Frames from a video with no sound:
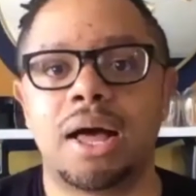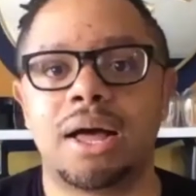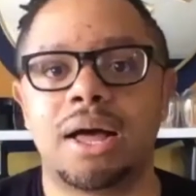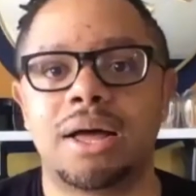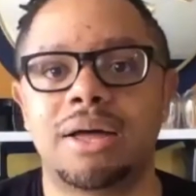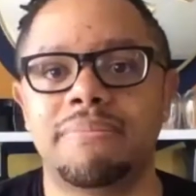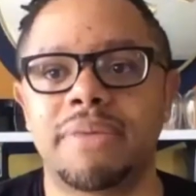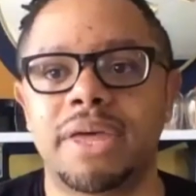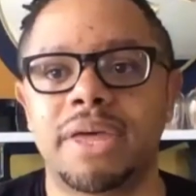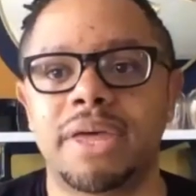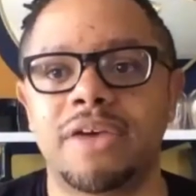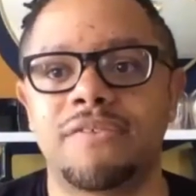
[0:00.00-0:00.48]

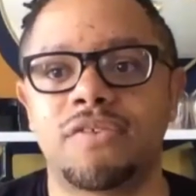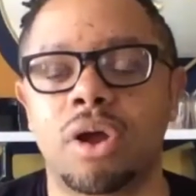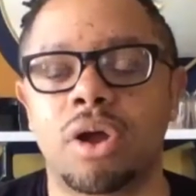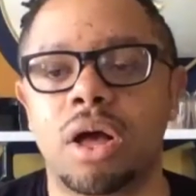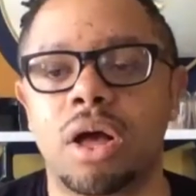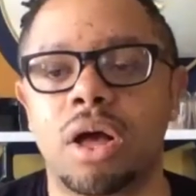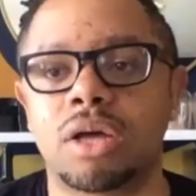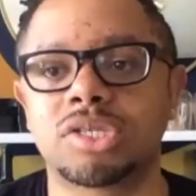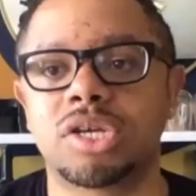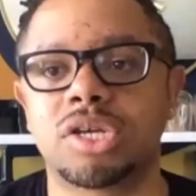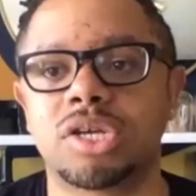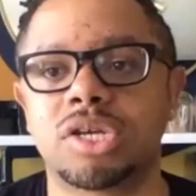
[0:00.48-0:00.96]
If you're
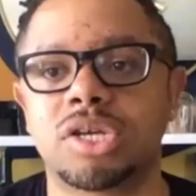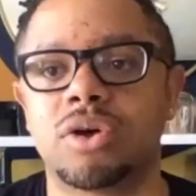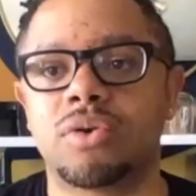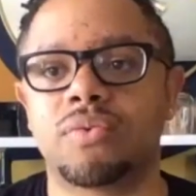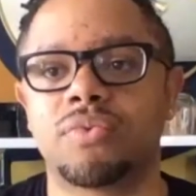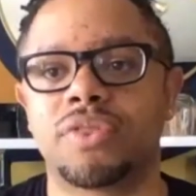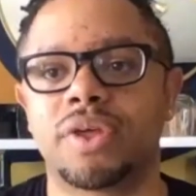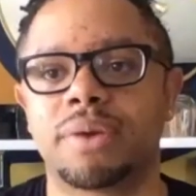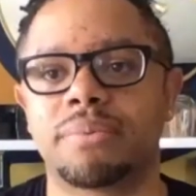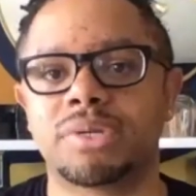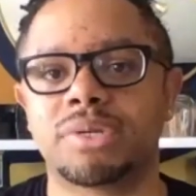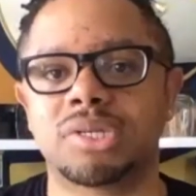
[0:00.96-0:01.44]
also,
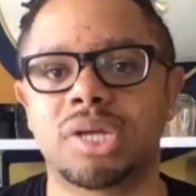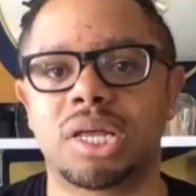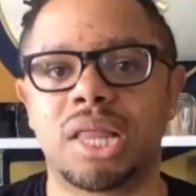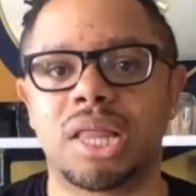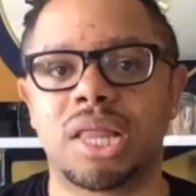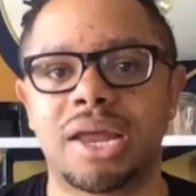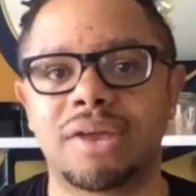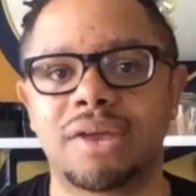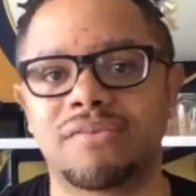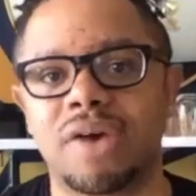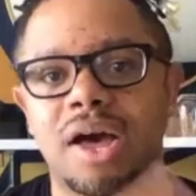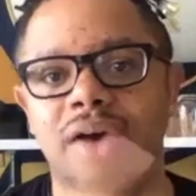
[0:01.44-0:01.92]
there was a lot
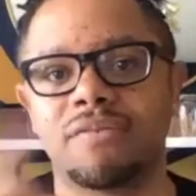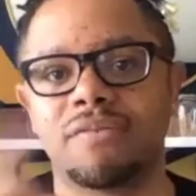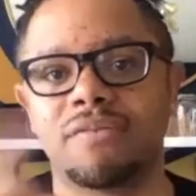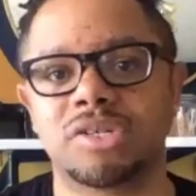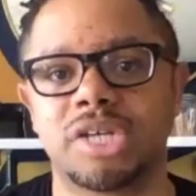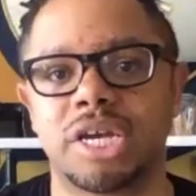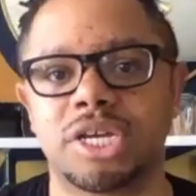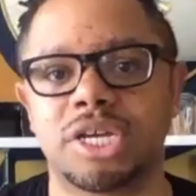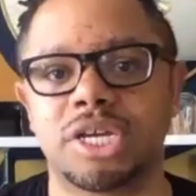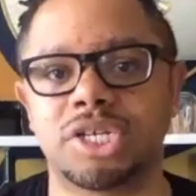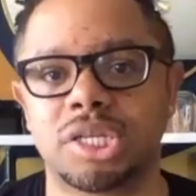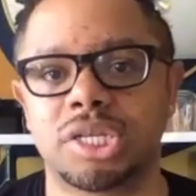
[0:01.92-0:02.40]
of
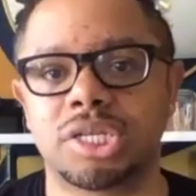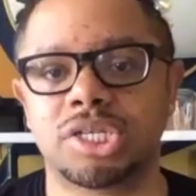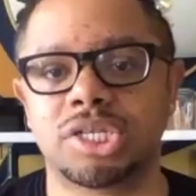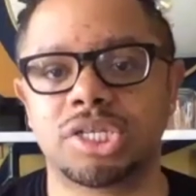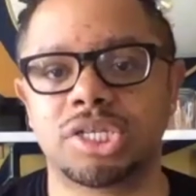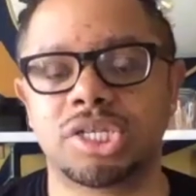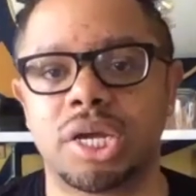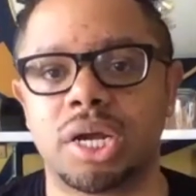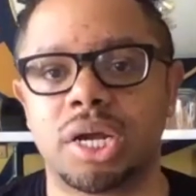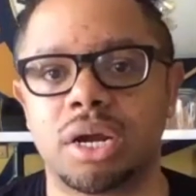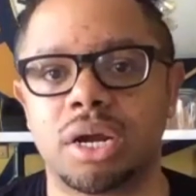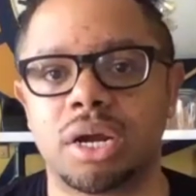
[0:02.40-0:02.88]
conversation this
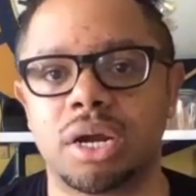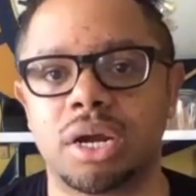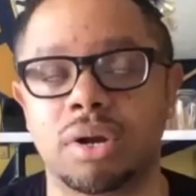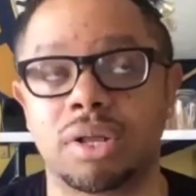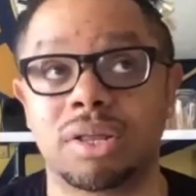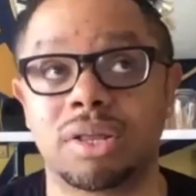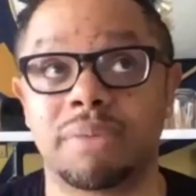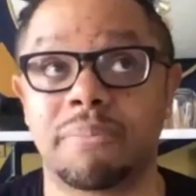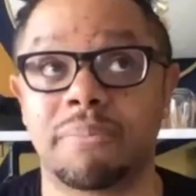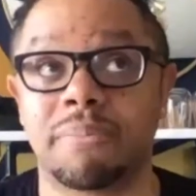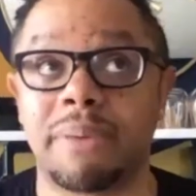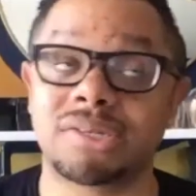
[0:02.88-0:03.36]
year or in the
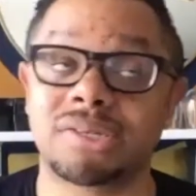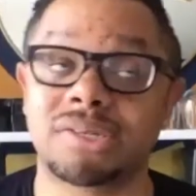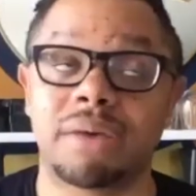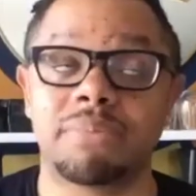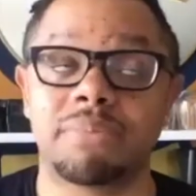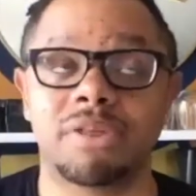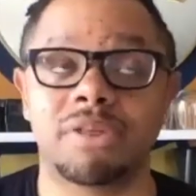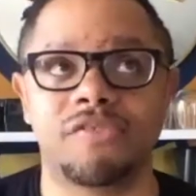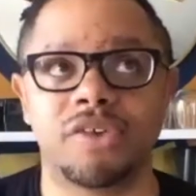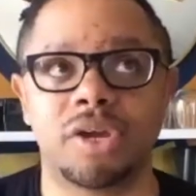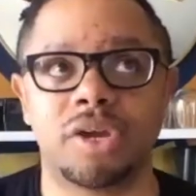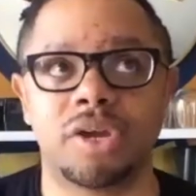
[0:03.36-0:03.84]
past couple
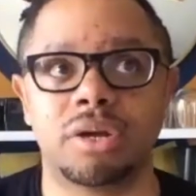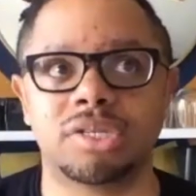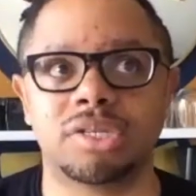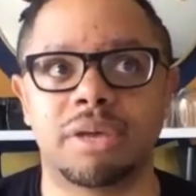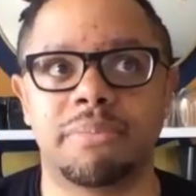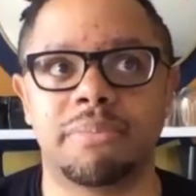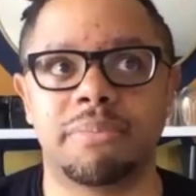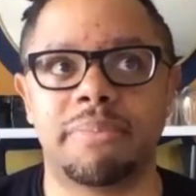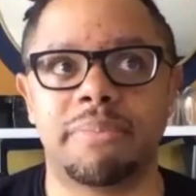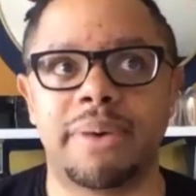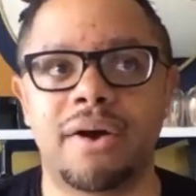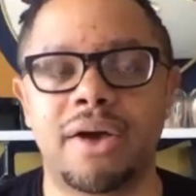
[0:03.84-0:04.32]
of years
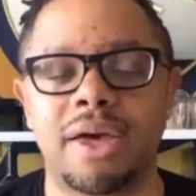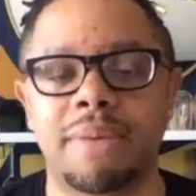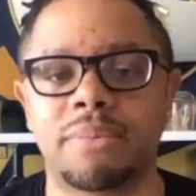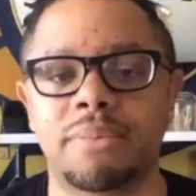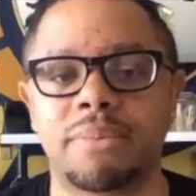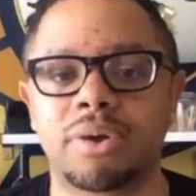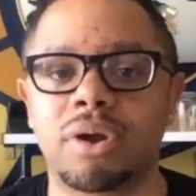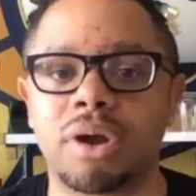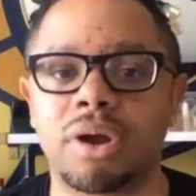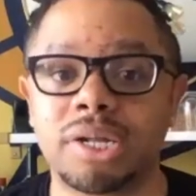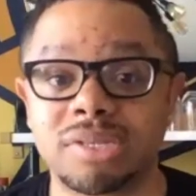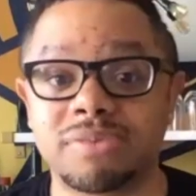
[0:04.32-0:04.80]
about
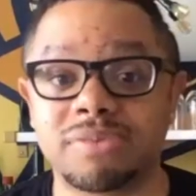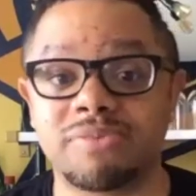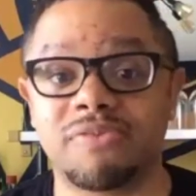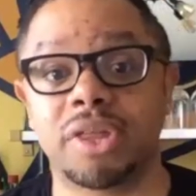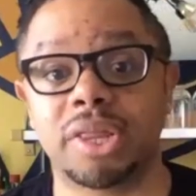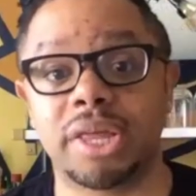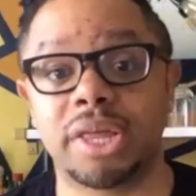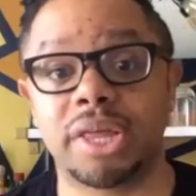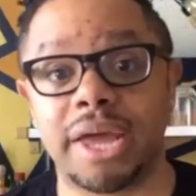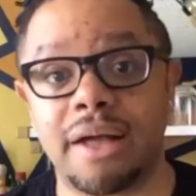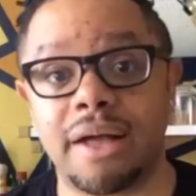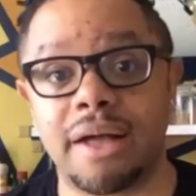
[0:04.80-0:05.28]
immigrants
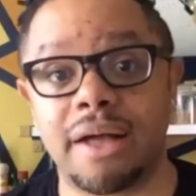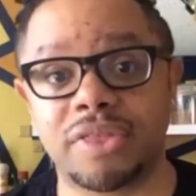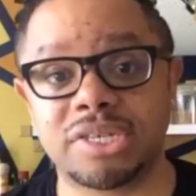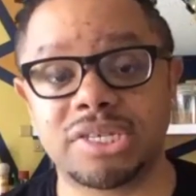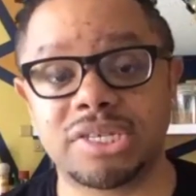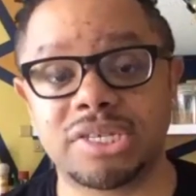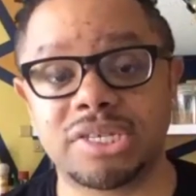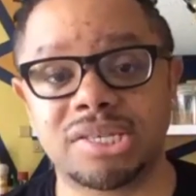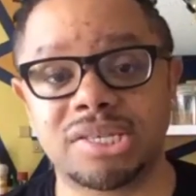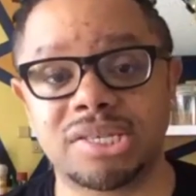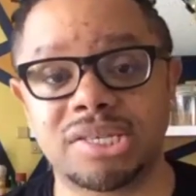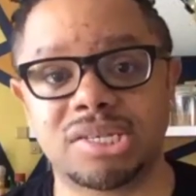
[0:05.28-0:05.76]
filling out the
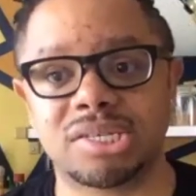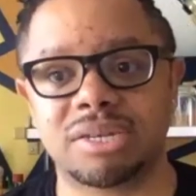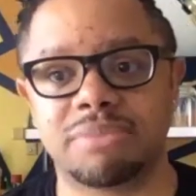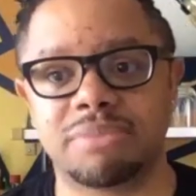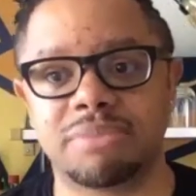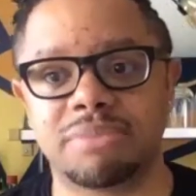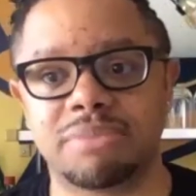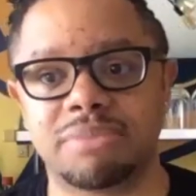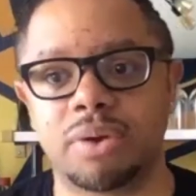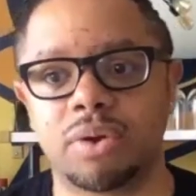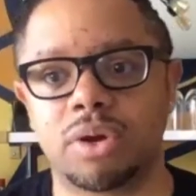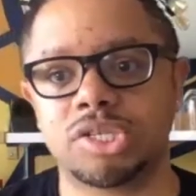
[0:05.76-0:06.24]
census and
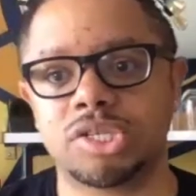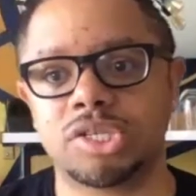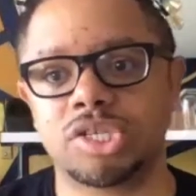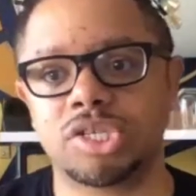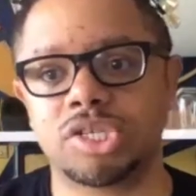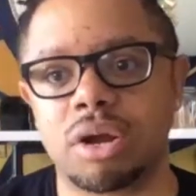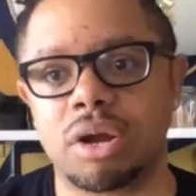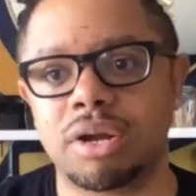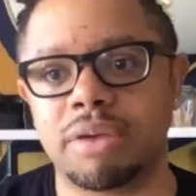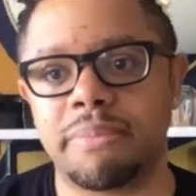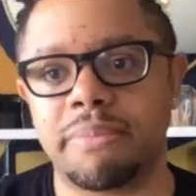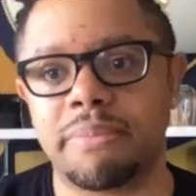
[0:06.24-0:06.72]
being concerned
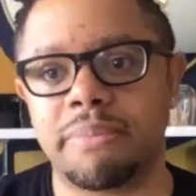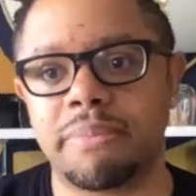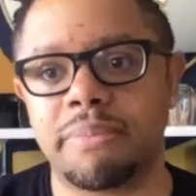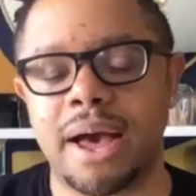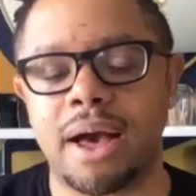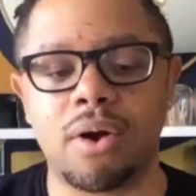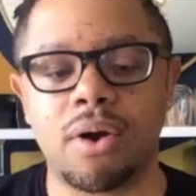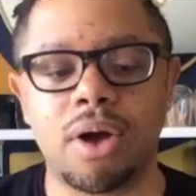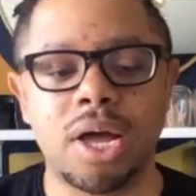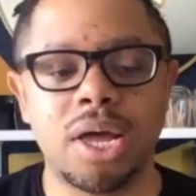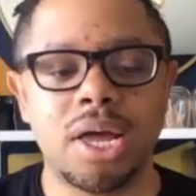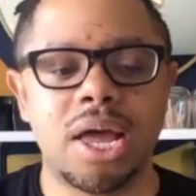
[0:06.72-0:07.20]
about
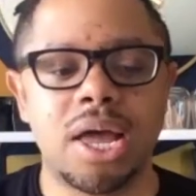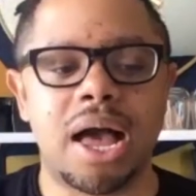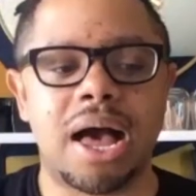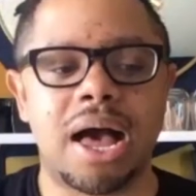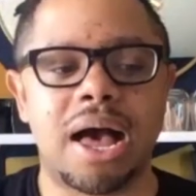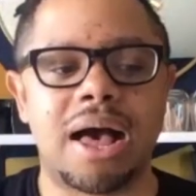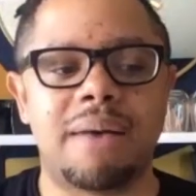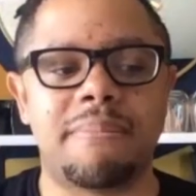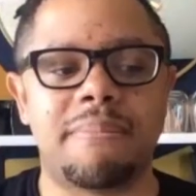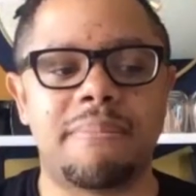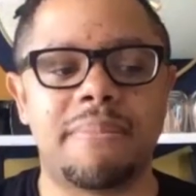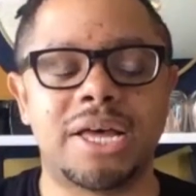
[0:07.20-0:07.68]

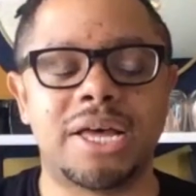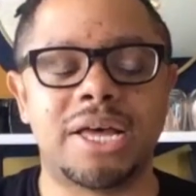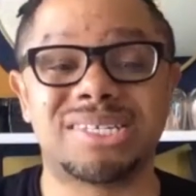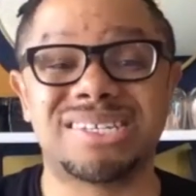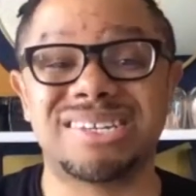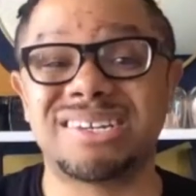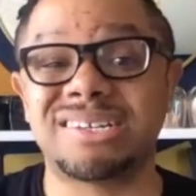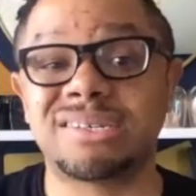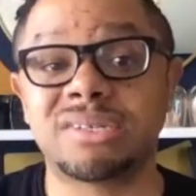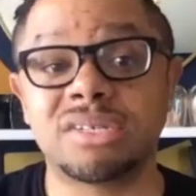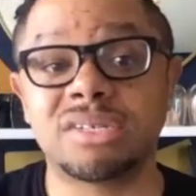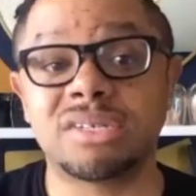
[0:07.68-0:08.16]
a
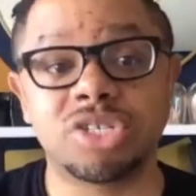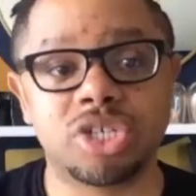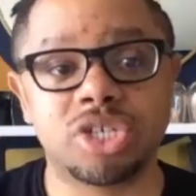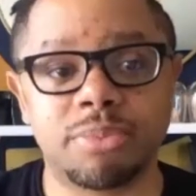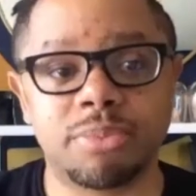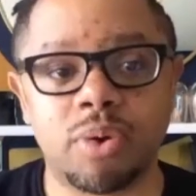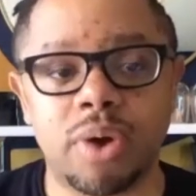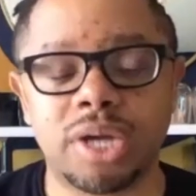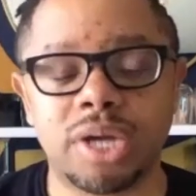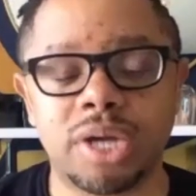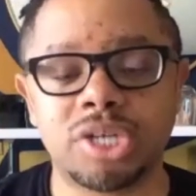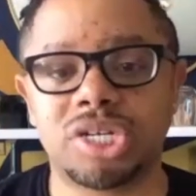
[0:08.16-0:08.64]
citizenship
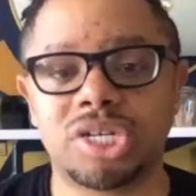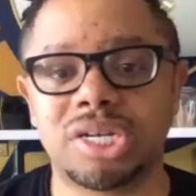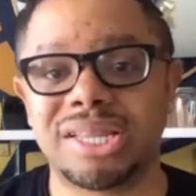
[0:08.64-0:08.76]
question.